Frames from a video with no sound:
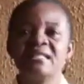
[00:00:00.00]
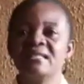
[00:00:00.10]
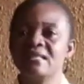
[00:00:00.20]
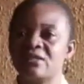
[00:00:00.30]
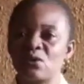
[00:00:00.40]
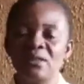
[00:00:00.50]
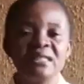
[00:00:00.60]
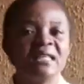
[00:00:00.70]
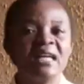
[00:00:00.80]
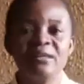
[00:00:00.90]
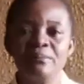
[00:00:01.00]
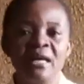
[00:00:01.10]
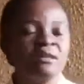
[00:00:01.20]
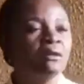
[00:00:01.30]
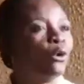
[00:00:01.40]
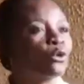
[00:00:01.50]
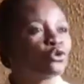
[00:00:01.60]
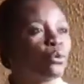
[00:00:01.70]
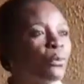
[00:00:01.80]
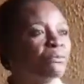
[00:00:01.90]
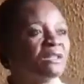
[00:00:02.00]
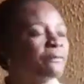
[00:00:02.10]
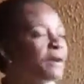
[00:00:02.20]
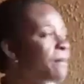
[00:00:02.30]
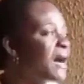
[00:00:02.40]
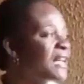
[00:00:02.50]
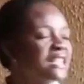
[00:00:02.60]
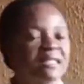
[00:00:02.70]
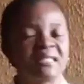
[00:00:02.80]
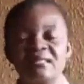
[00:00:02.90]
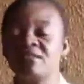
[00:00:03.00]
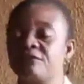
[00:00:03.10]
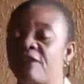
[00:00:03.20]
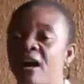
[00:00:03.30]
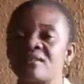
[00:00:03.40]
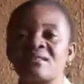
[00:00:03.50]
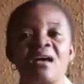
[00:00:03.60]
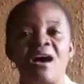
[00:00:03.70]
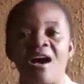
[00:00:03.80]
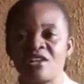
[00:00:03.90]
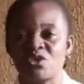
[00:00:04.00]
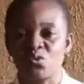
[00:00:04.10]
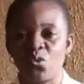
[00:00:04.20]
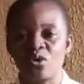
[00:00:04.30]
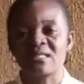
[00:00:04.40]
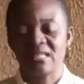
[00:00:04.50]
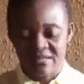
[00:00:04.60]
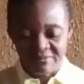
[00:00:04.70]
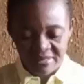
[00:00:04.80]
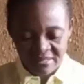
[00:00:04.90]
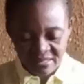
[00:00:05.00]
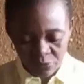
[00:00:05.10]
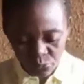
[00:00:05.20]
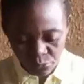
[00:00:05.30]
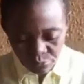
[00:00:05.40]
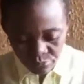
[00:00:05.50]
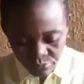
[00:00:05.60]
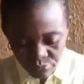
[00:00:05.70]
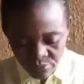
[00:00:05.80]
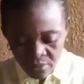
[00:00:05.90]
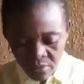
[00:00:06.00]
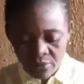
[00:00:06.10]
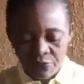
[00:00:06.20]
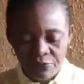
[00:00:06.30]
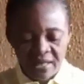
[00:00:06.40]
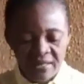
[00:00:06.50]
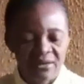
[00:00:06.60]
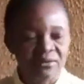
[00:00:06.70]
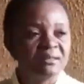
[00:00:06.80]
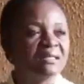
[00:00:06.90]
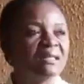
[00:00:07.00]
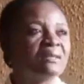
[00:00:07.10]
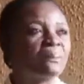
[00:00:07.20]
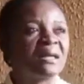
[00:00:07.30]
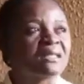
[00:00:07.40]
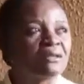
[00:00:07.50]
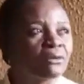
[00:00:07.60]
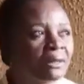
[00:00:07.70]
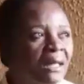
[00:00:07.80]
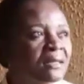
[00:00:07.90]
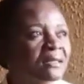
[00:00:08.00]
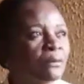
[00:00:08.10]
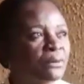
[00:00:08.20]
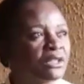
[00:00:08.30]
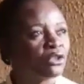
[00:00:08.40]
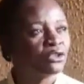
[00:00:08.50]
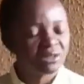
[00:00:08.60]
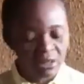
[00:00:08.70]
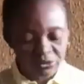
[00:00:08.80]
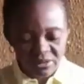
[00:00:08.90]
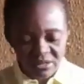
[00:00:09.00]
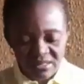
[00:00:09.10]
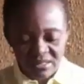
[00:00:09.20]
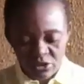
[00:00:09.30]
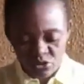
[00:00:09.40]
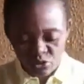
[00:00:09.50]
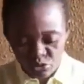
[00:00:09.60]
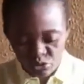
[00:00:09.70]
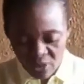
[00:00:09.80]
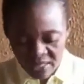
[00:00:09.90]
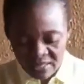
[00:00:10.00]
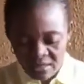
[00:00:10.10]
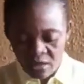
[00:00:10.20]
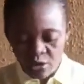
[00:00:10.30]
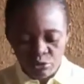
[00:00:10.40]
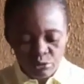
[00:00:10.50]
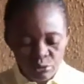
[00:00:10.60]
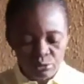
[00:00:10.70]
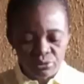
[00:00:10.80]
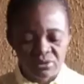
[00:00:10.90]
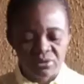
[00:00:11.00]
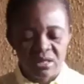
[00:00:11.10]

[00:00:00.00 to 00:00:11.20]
the solid that remain on top of the paper is refers as what? Residue. You find out this particular separation techniques is usually used,